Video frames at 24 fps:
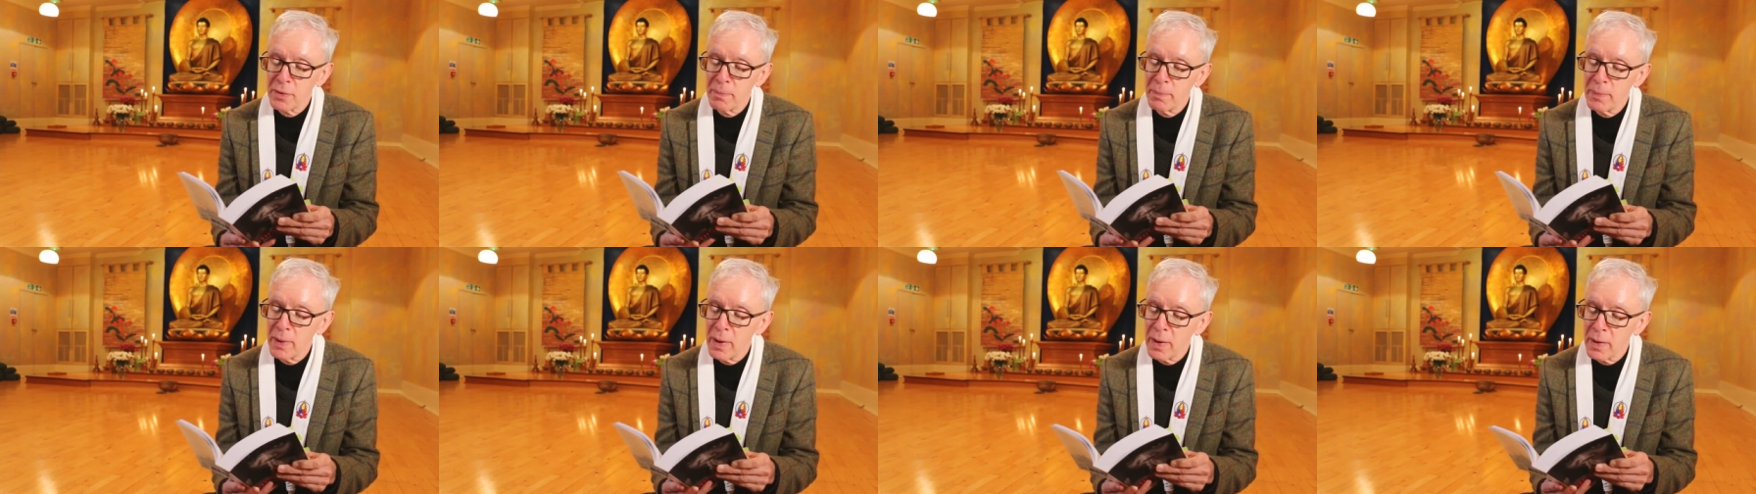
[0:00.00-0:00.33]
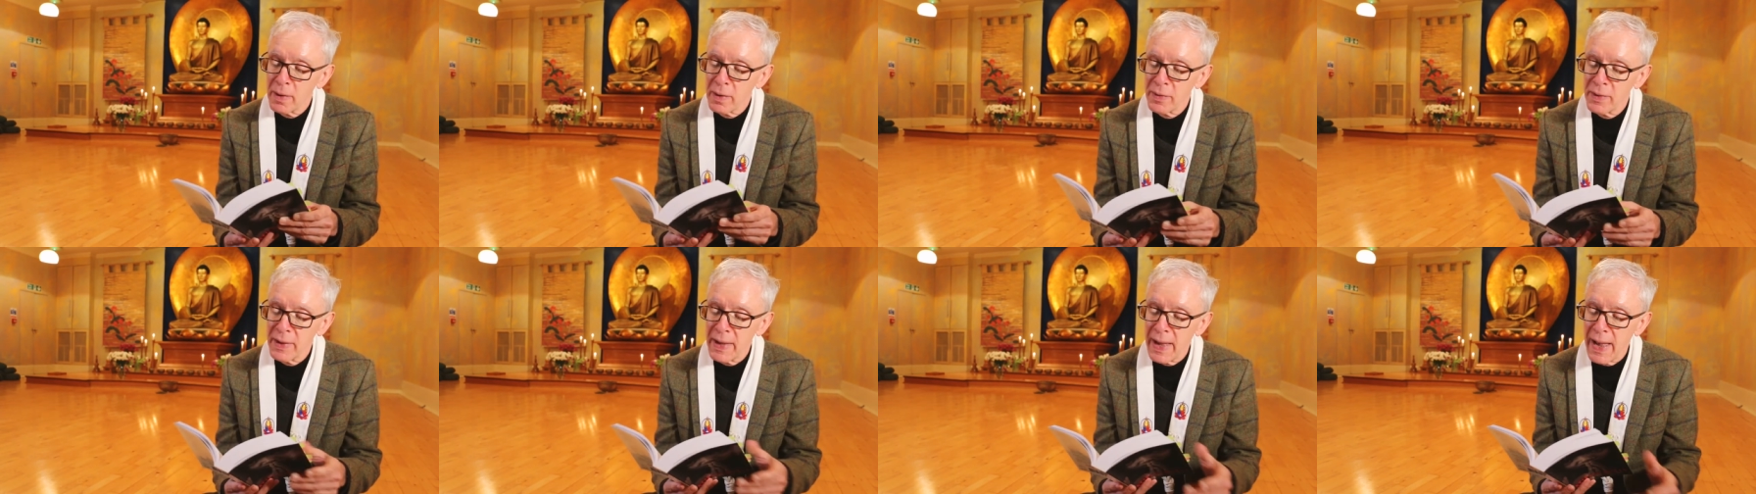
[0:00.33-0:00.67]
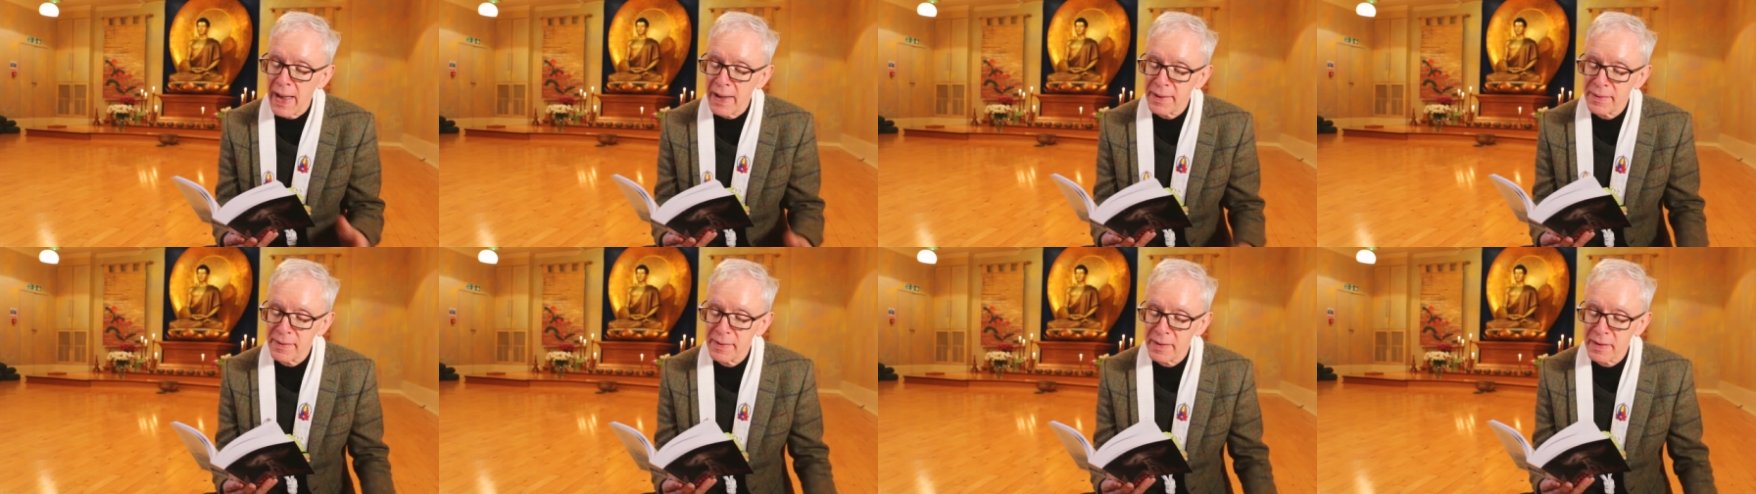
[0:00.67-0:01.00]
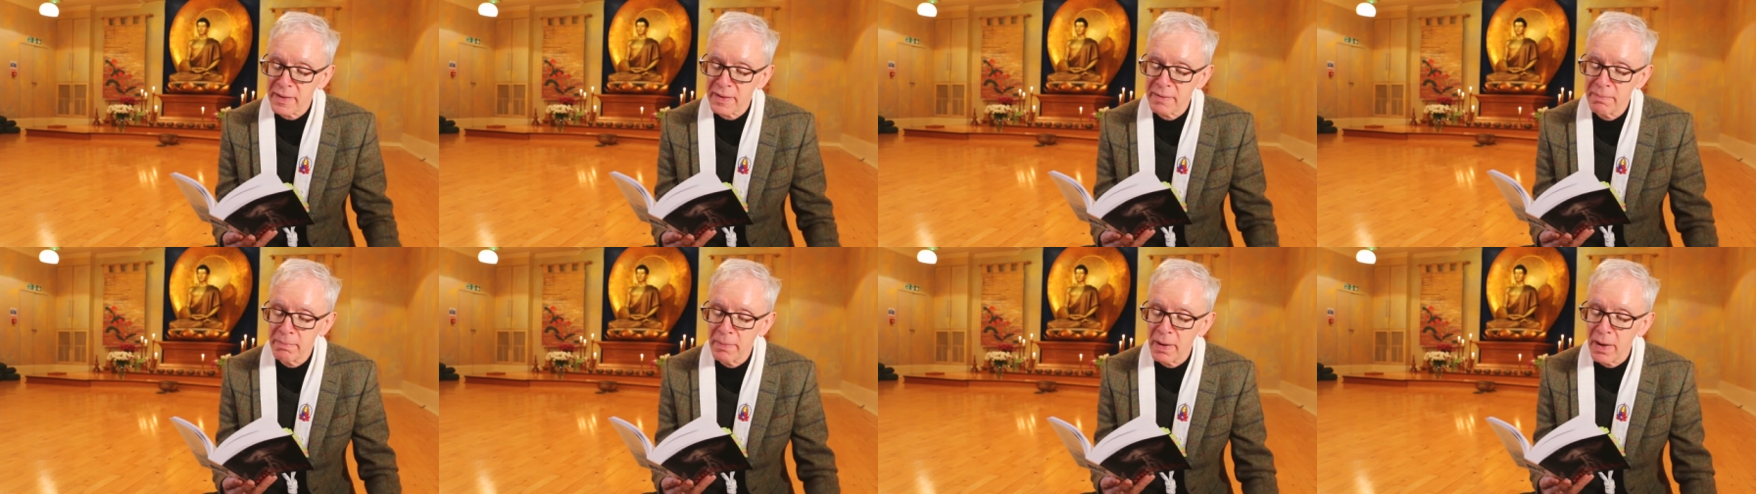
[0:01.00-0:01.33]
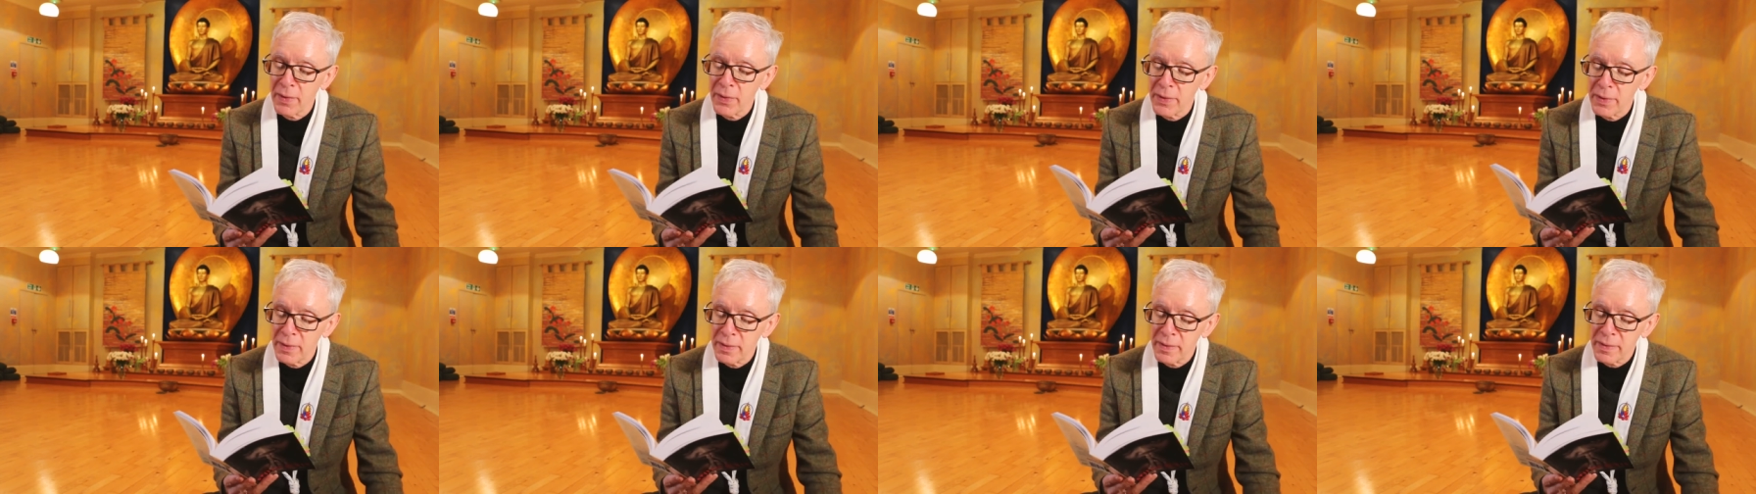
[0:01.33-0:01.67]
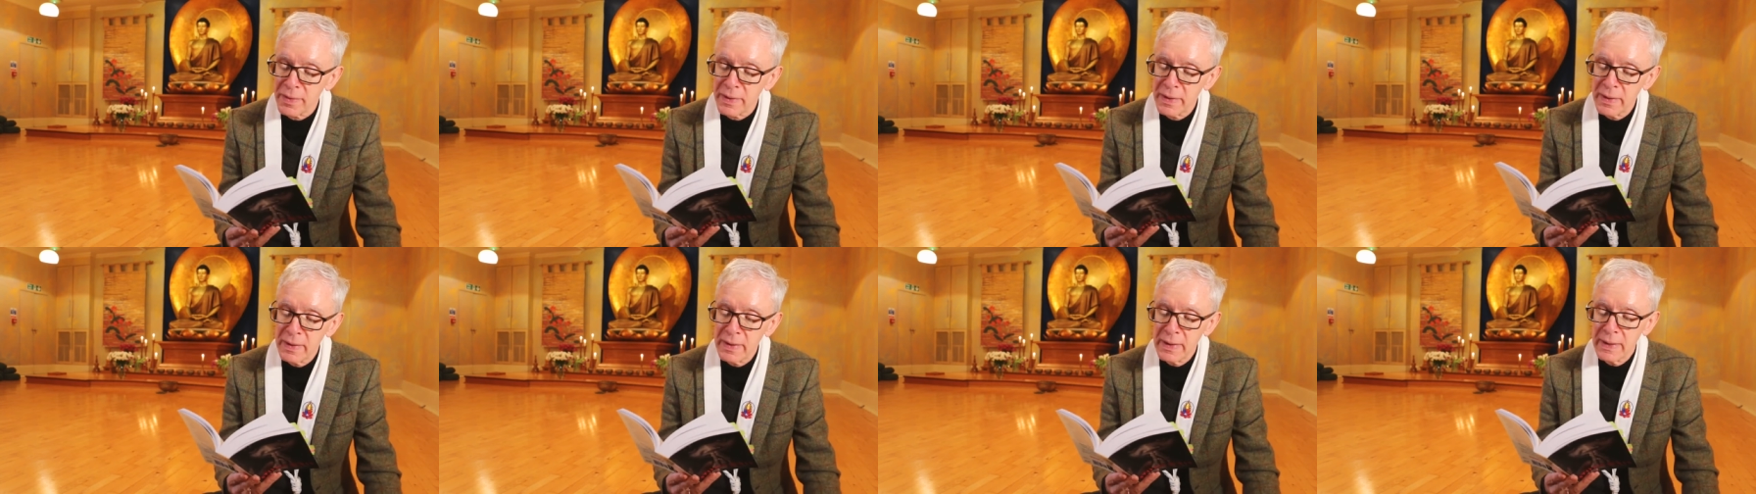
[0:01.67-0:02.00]
among the Essex
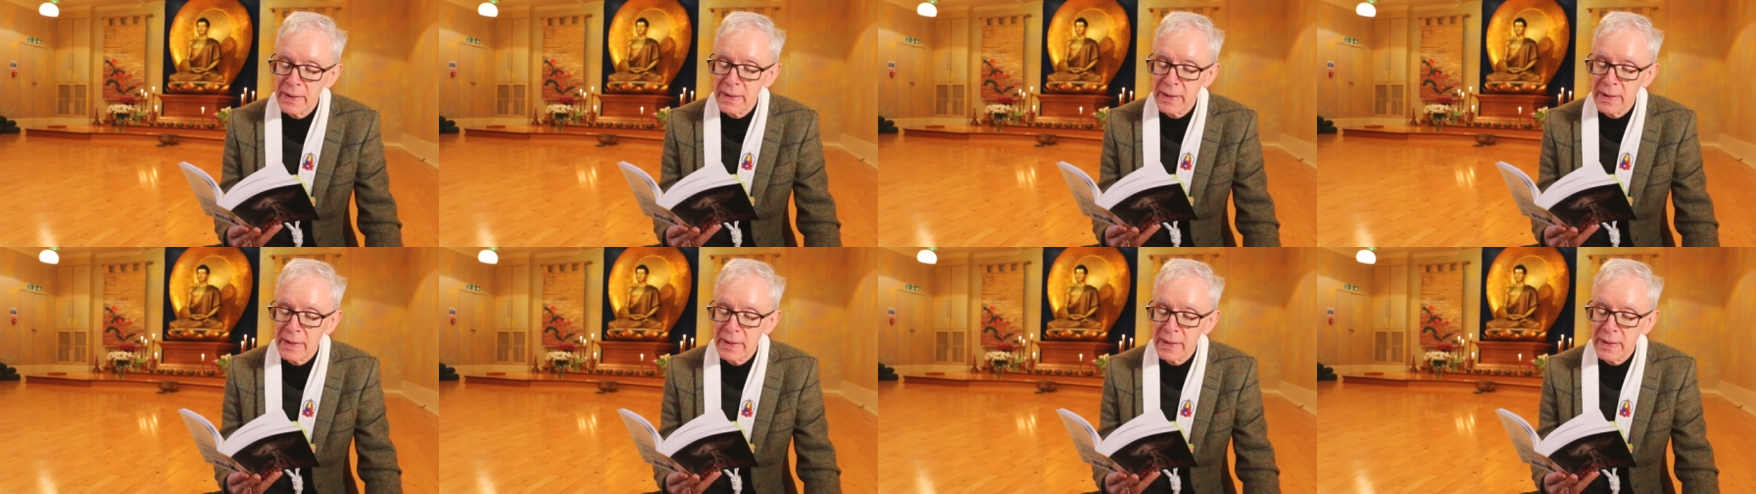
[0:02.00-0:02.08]
mothers